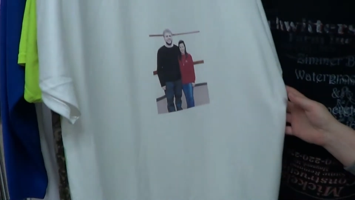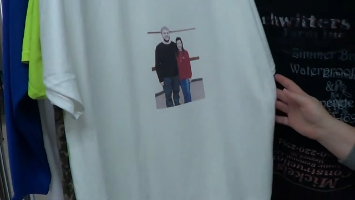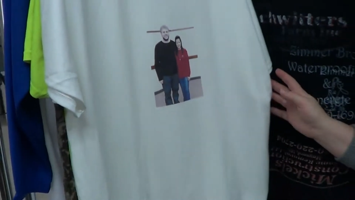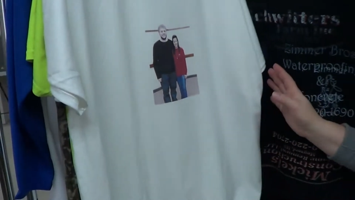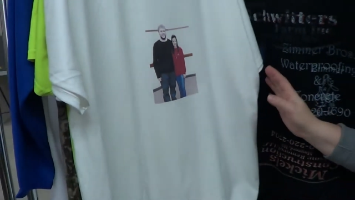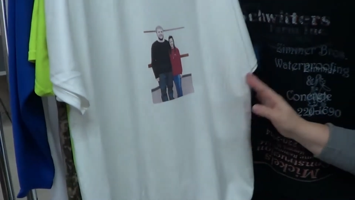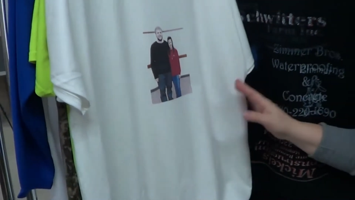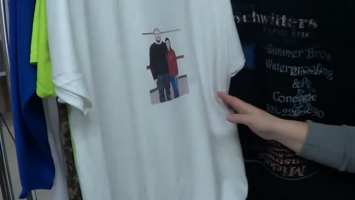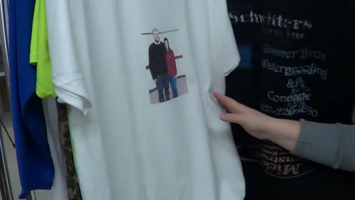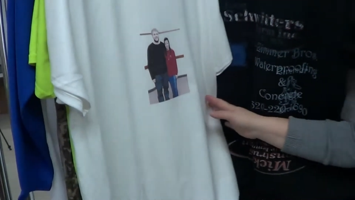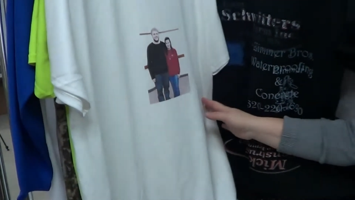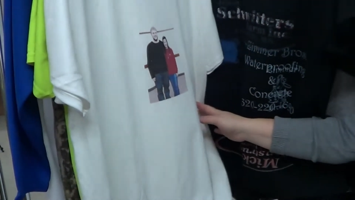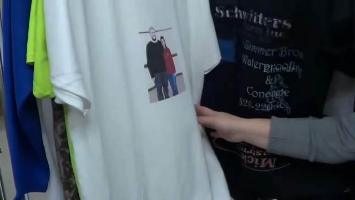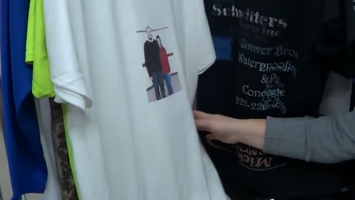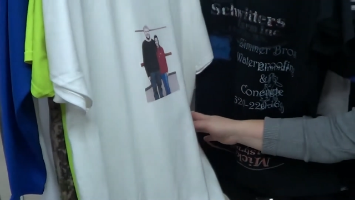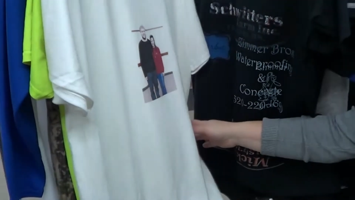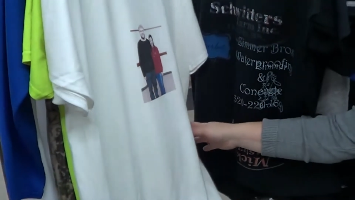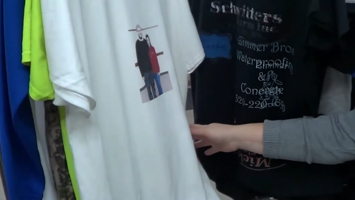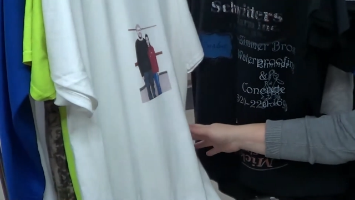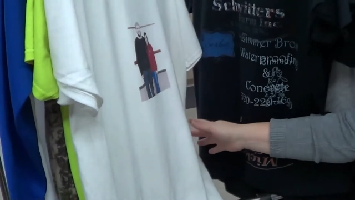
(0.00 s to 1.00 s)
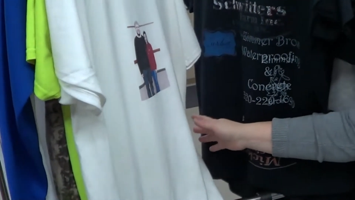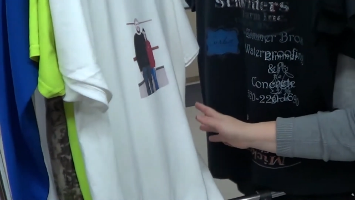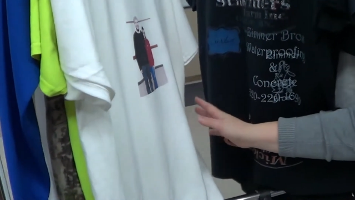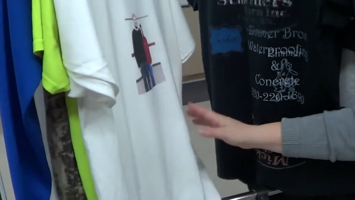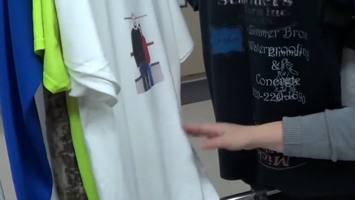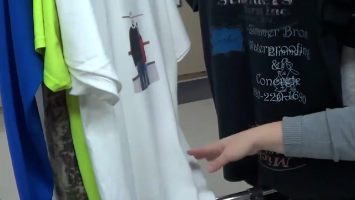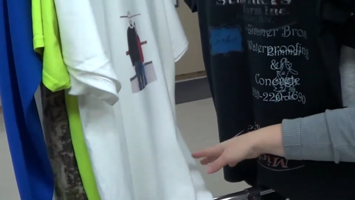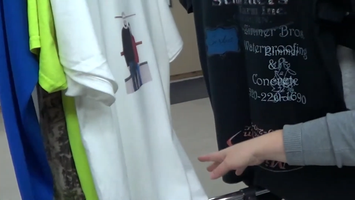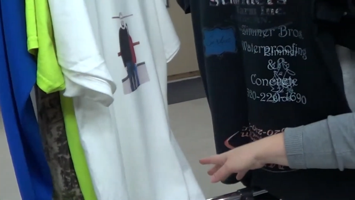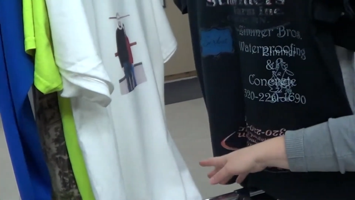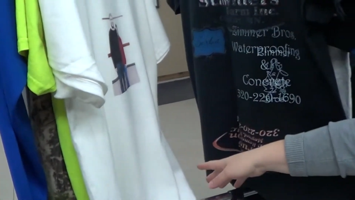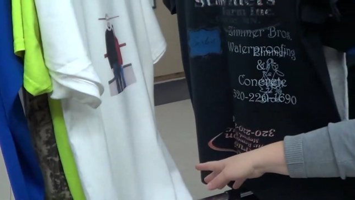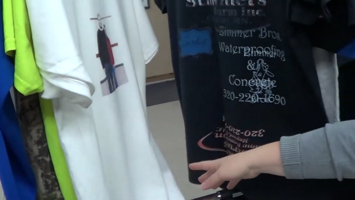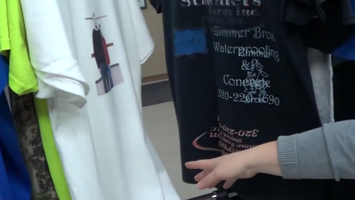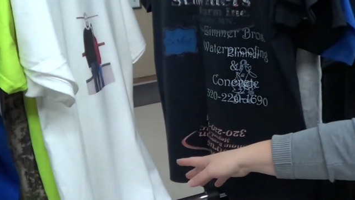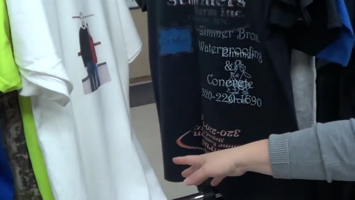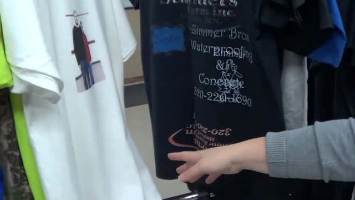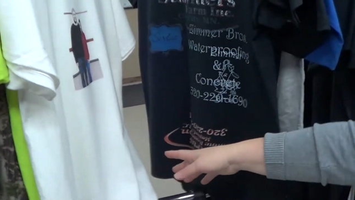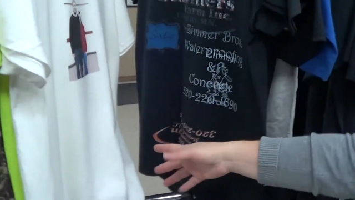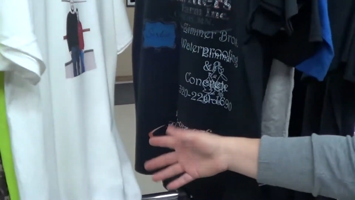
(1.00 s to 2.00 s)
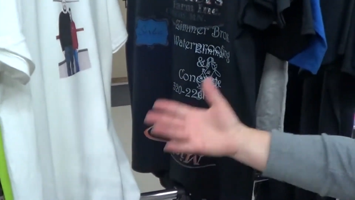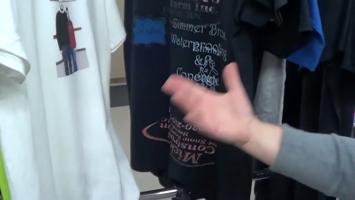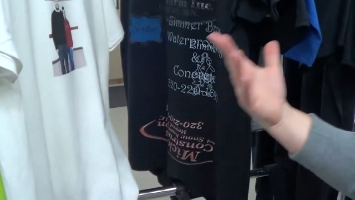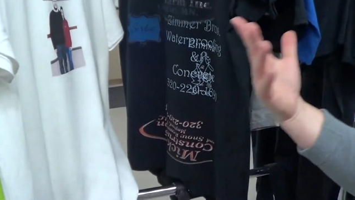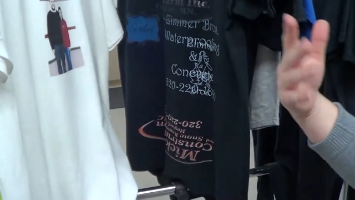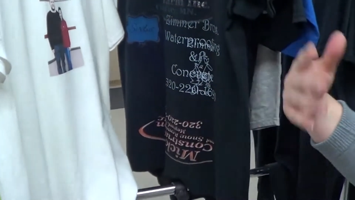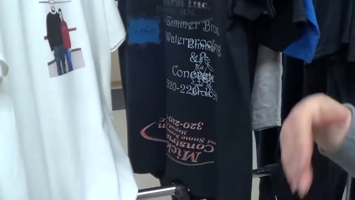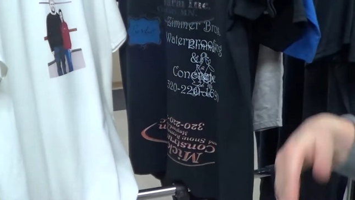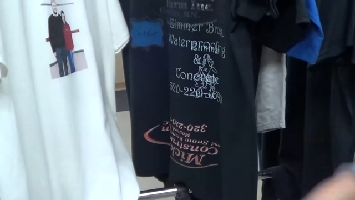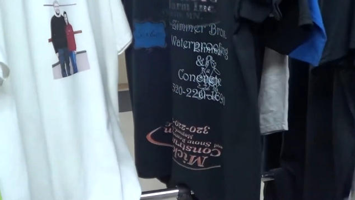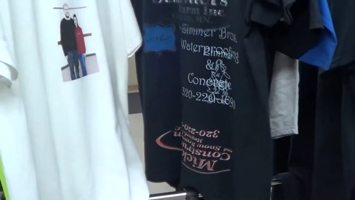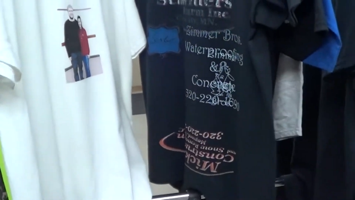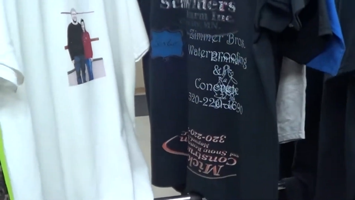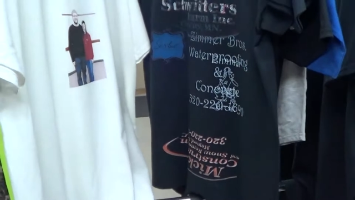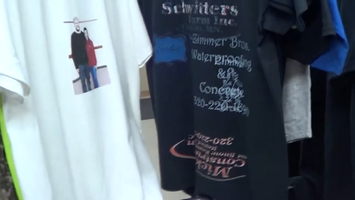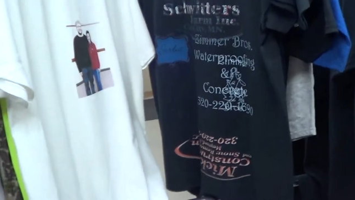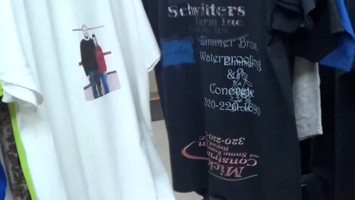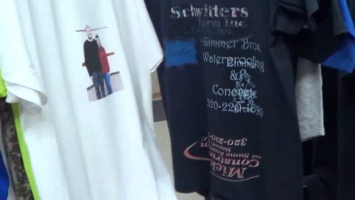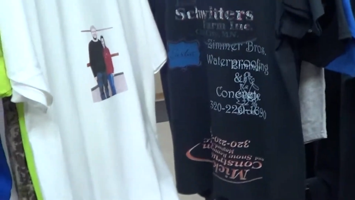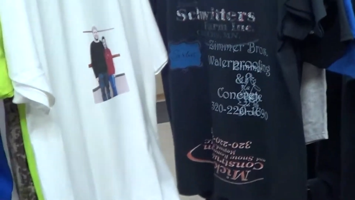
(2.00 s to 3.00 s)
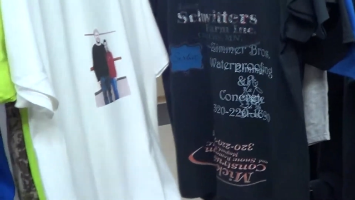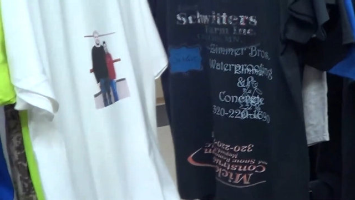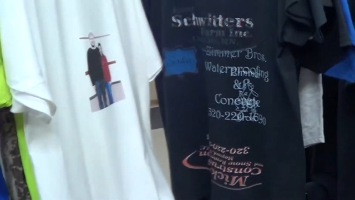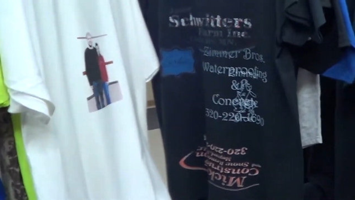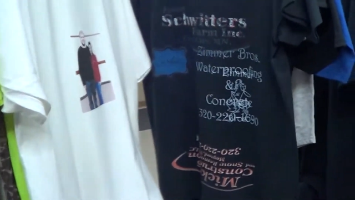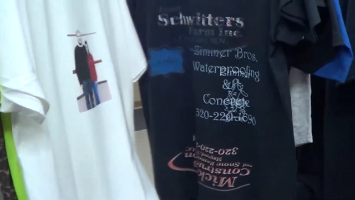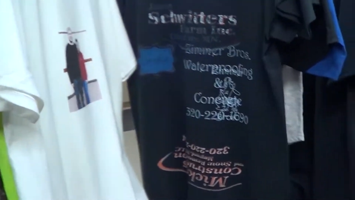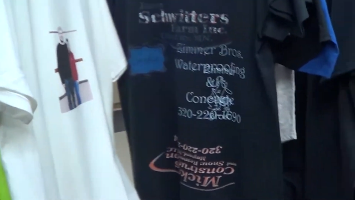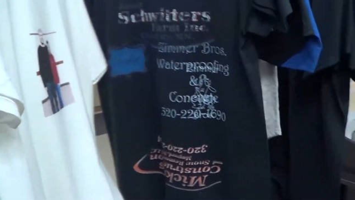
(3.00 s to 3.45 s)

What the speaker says: Nobody's mouth can be seen.